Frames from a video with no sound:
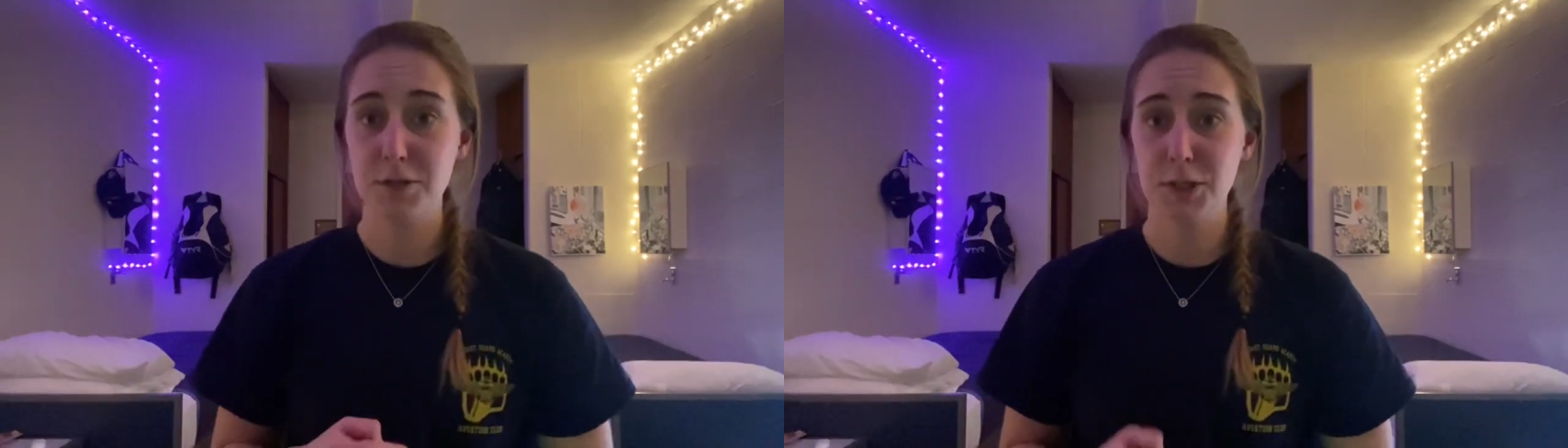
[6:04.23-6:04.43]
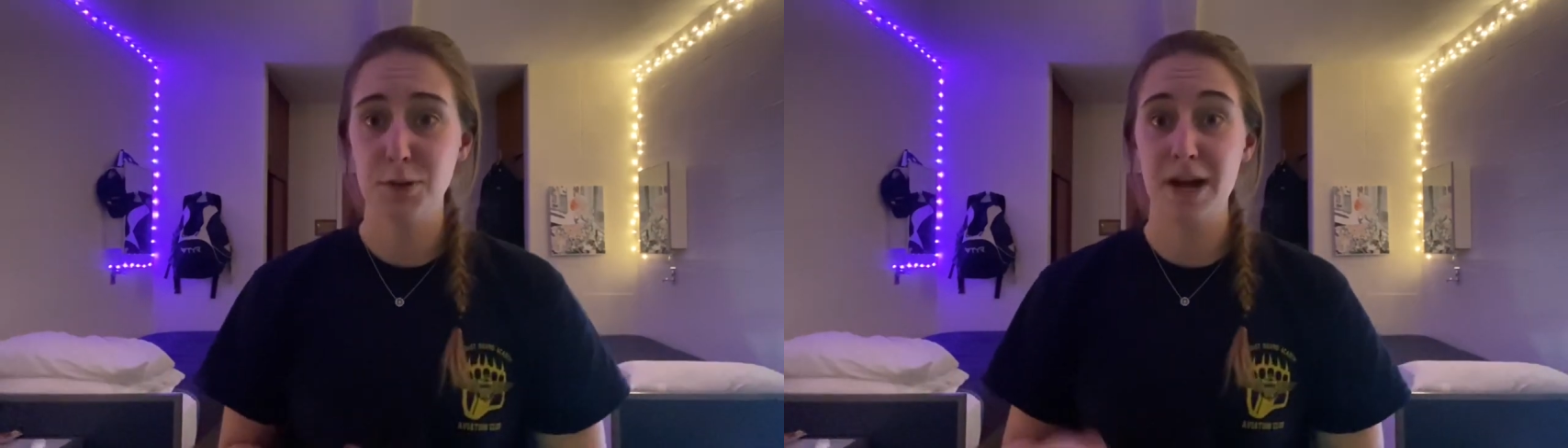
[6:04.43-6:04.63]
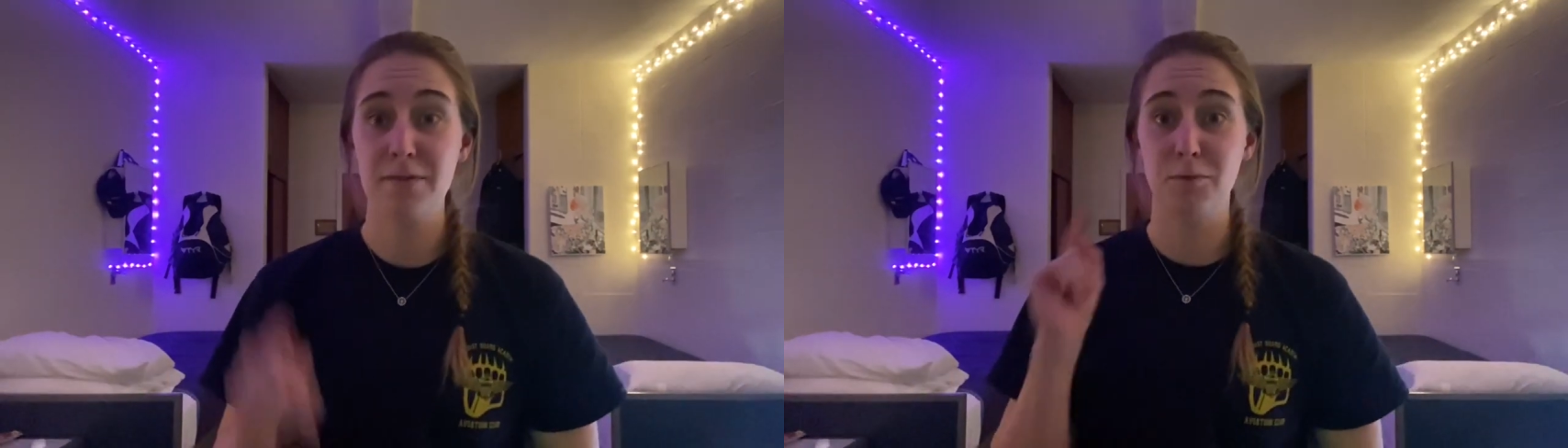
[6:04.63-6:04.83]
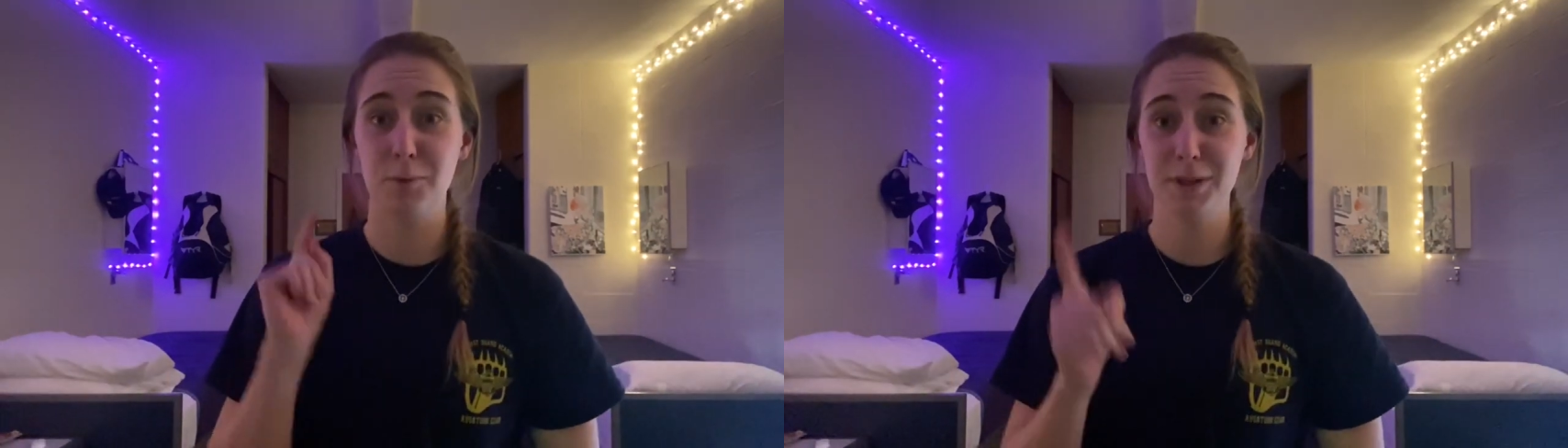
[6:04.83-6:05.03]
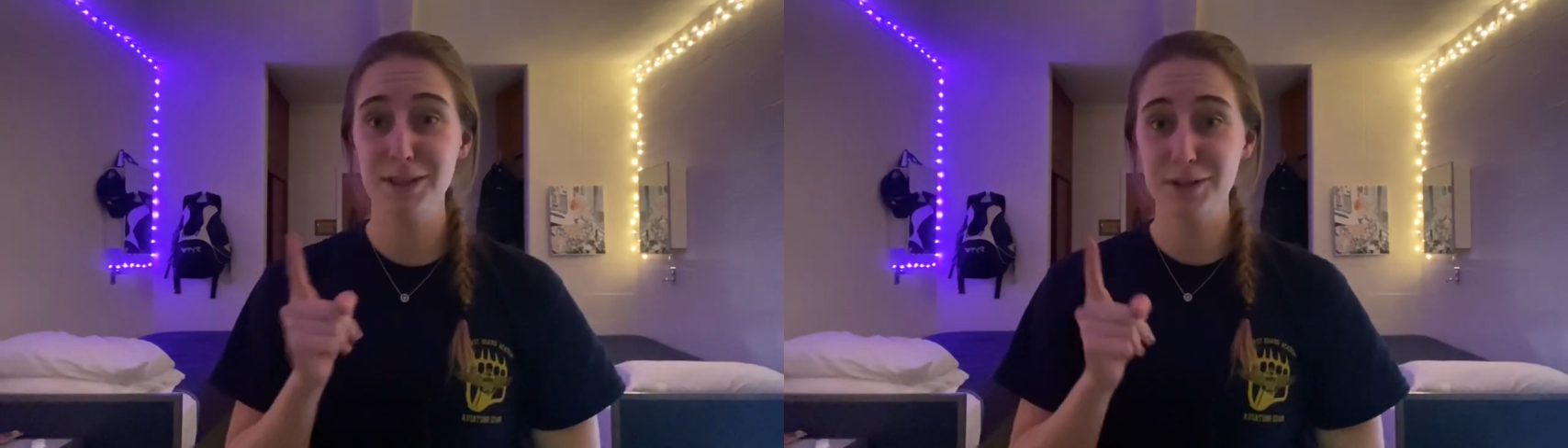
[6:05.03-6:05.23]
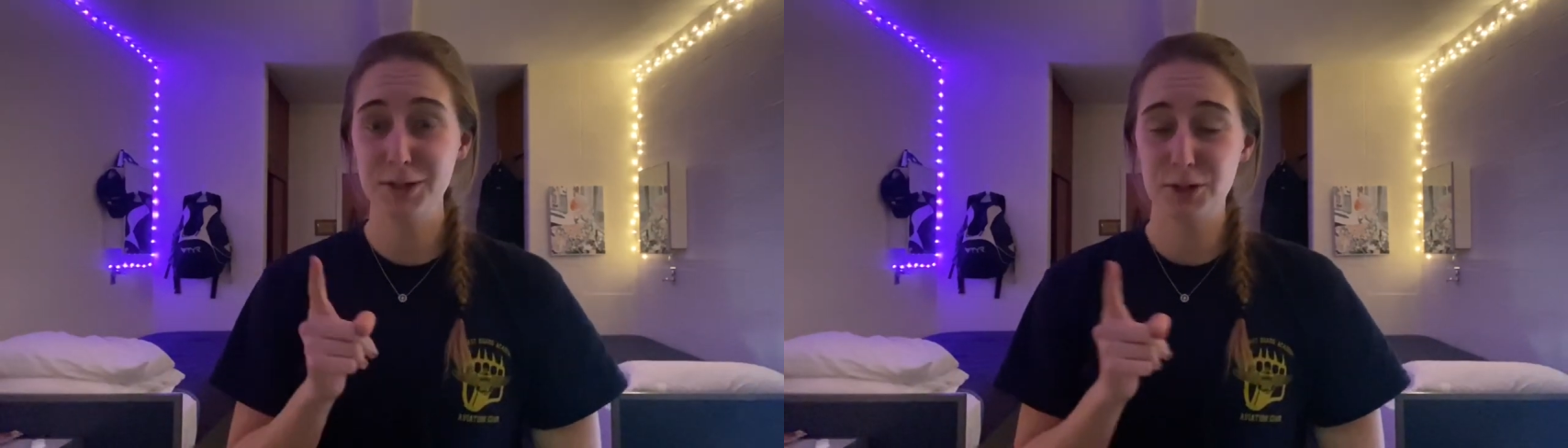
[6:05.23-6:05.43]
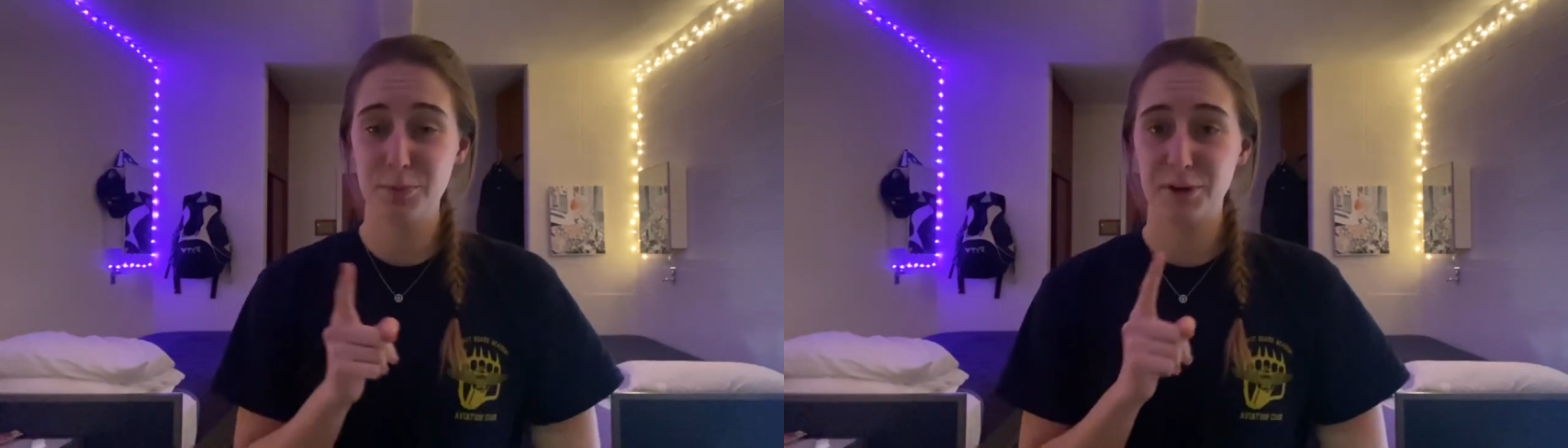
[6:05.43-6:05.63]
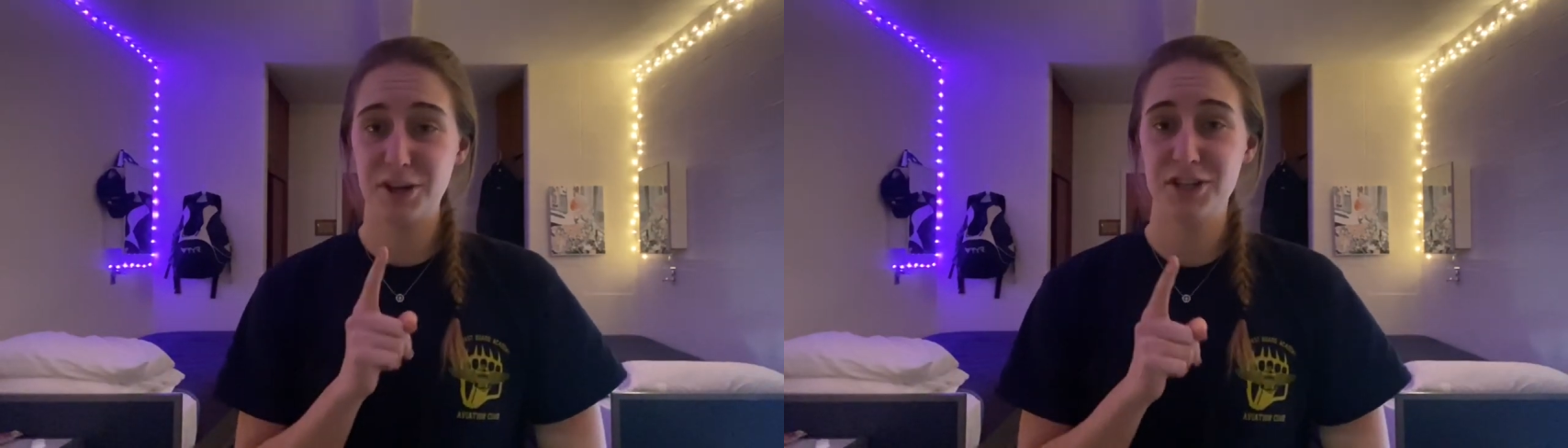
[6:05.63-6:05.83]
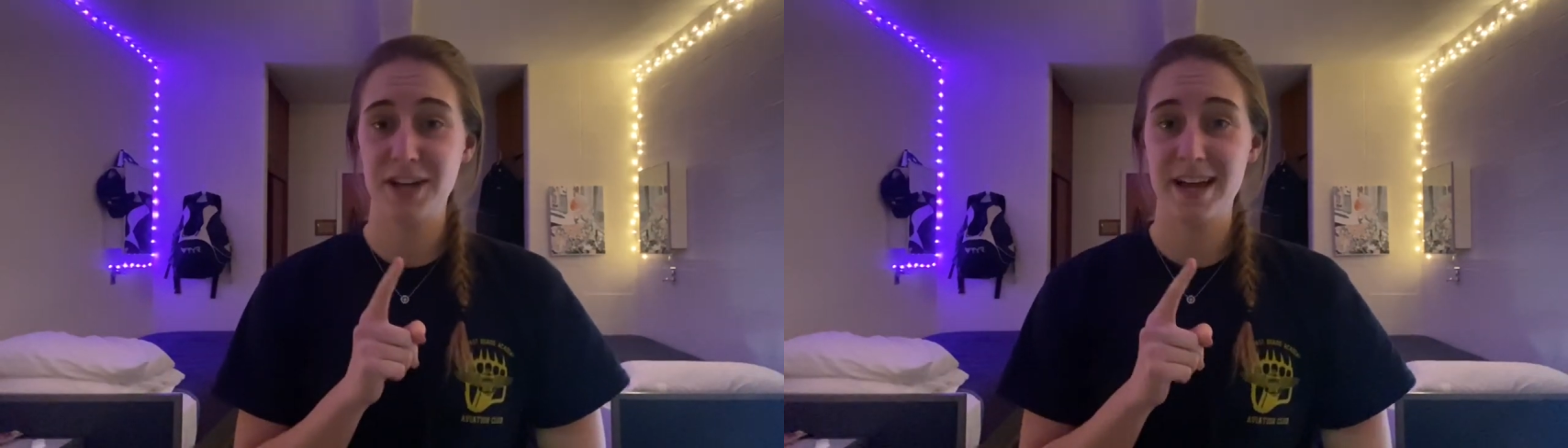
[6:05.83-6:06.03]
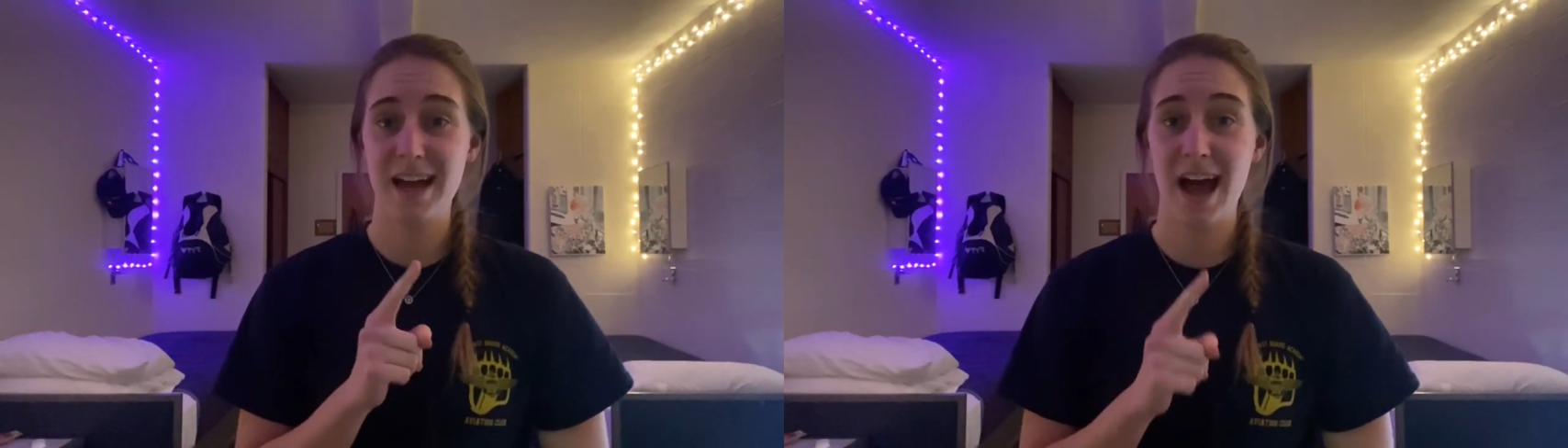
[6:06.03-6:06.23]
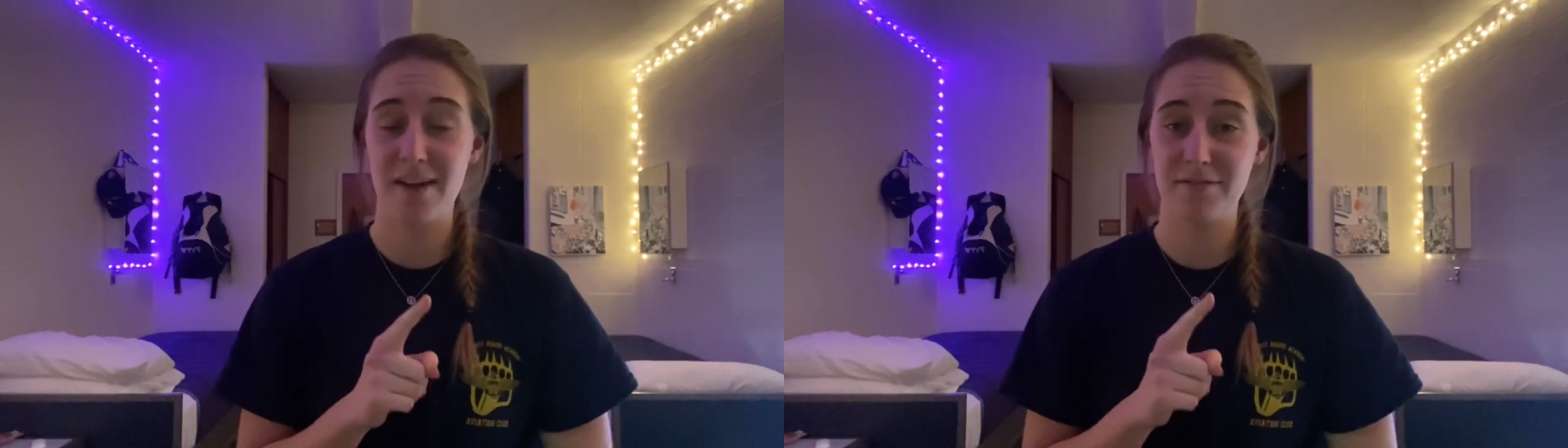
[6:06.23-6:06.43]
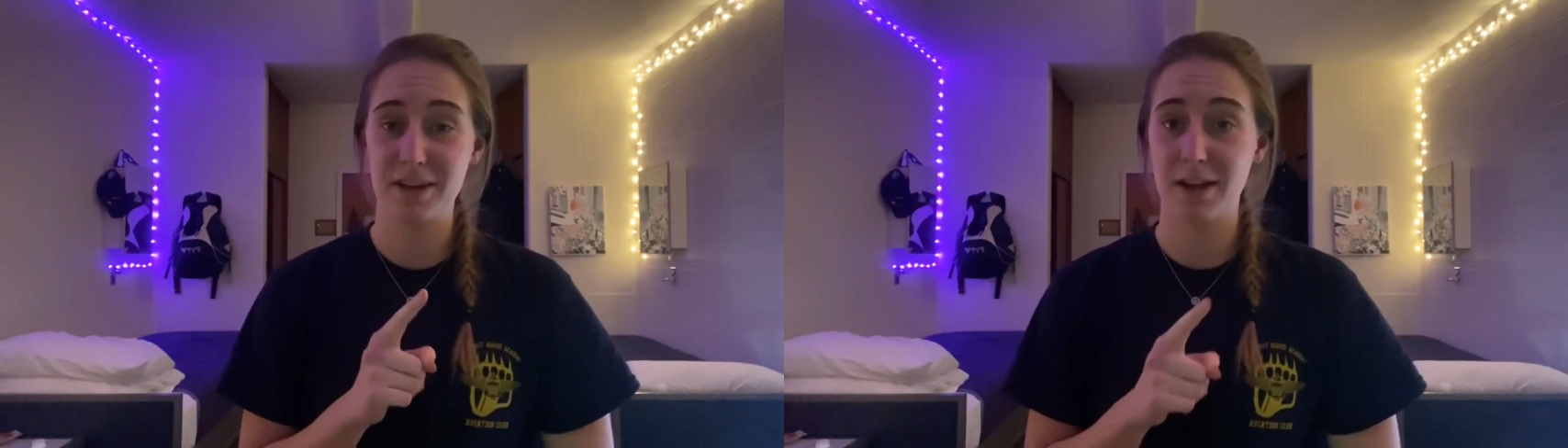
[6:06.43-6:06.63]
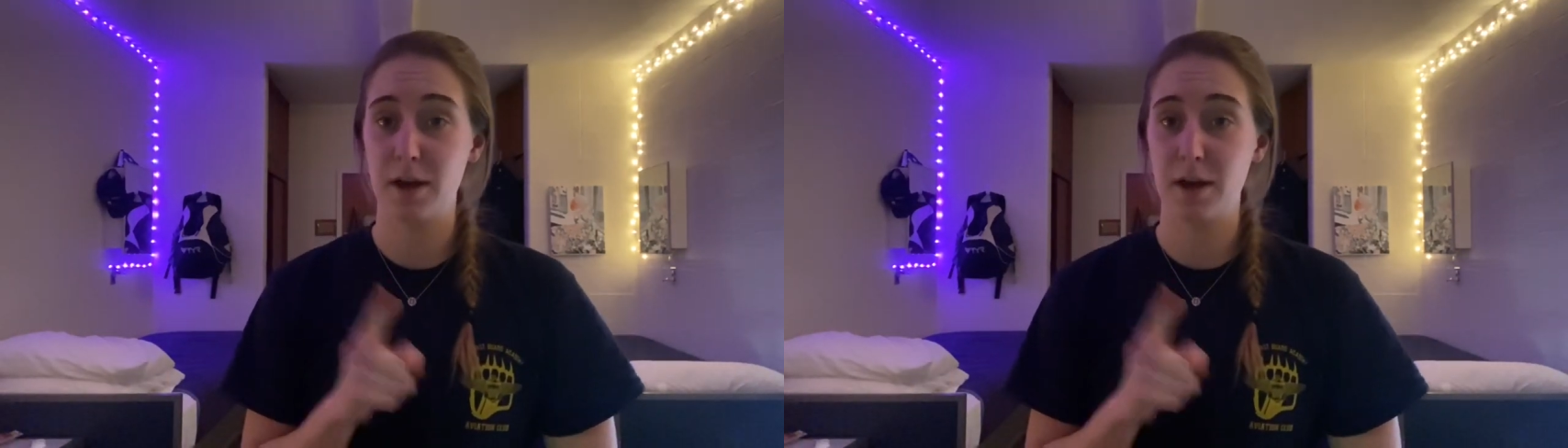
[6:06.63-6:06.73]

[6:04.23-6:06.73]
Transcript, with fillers: I've really learned to appreciate having